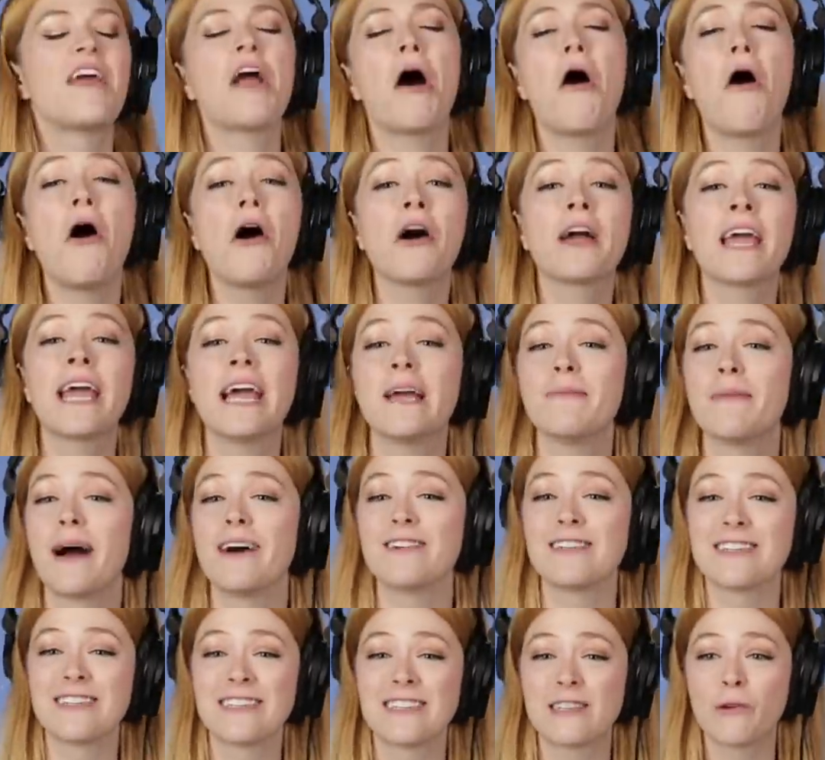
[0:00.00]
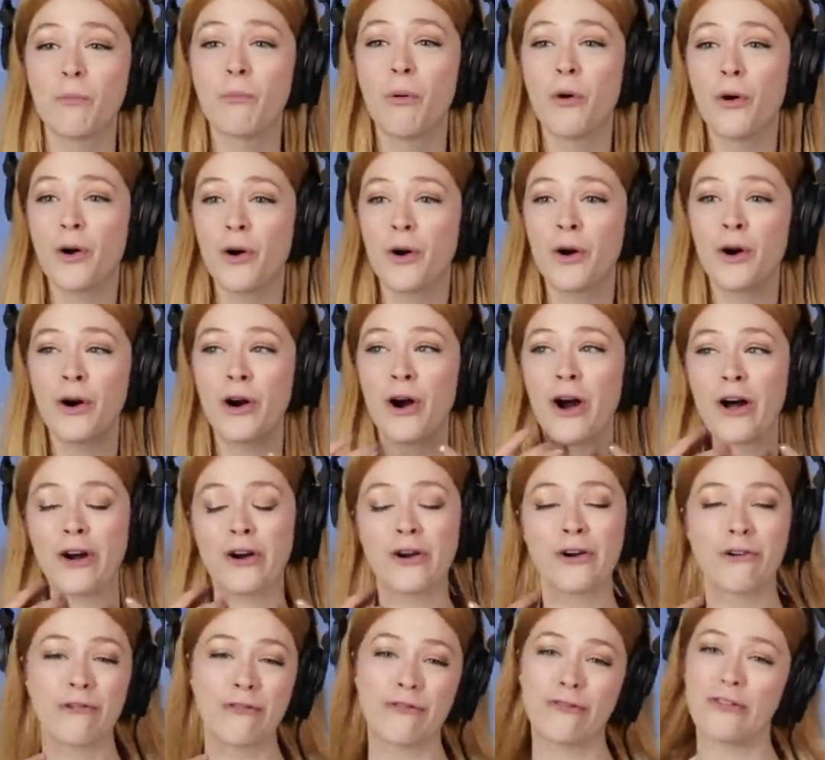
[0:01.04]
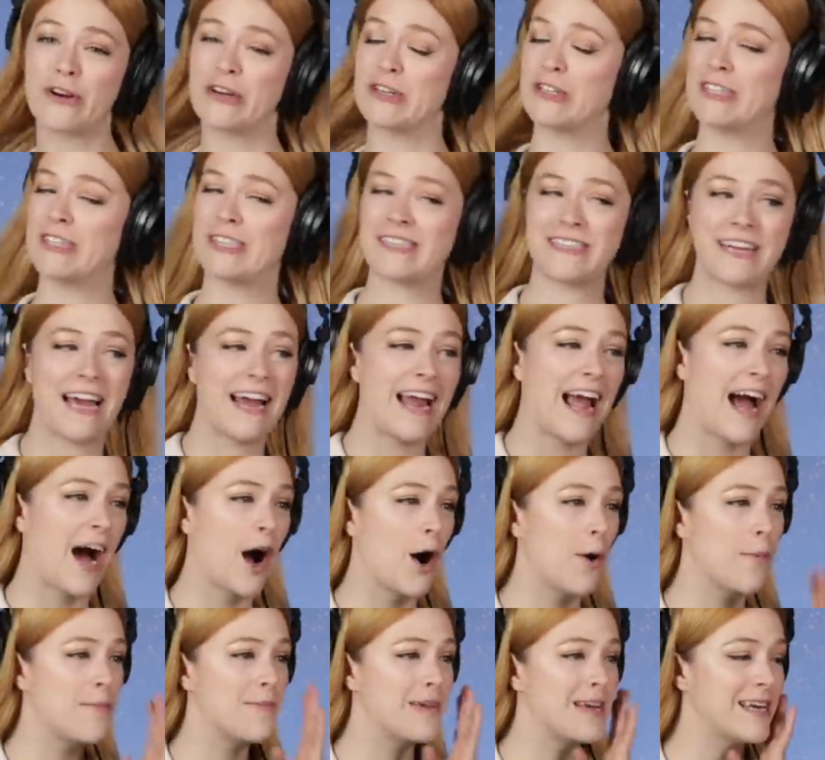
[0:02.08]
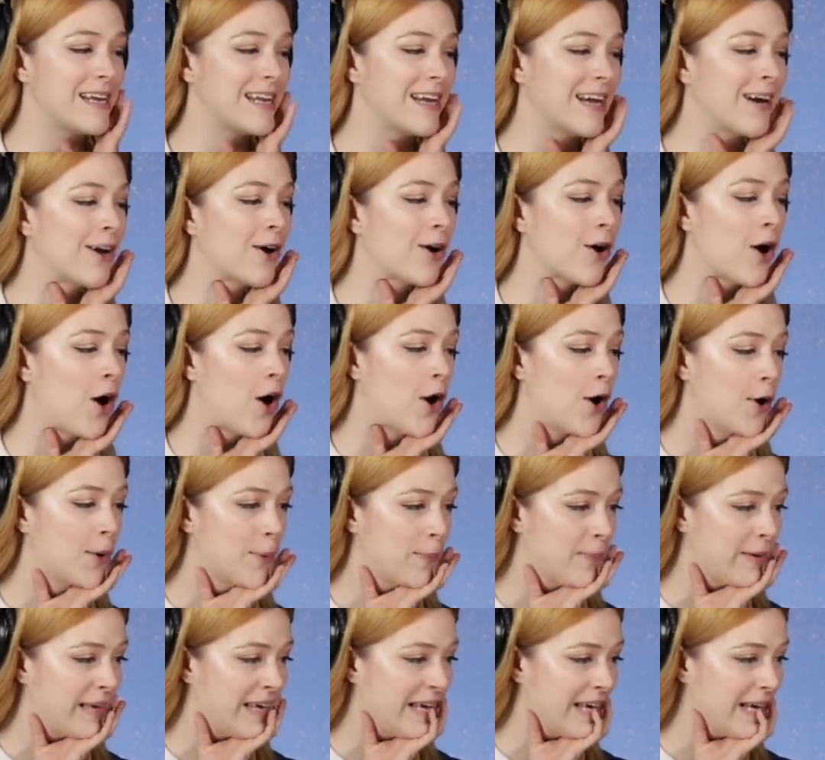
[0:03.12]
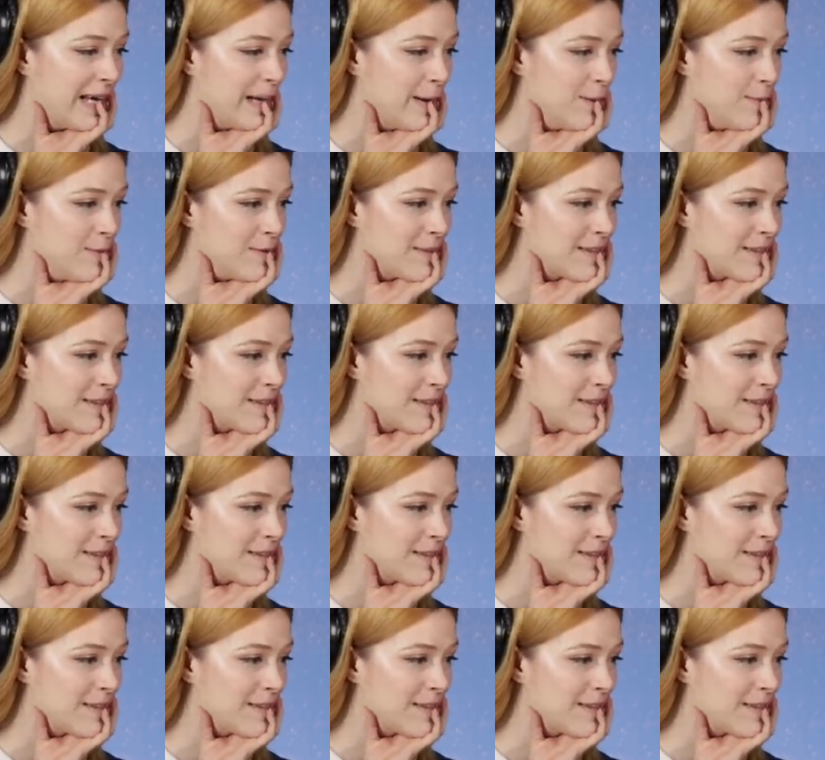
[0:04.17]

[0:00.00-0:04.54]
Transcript: They all came out to support her on her first night out meeting her own peeps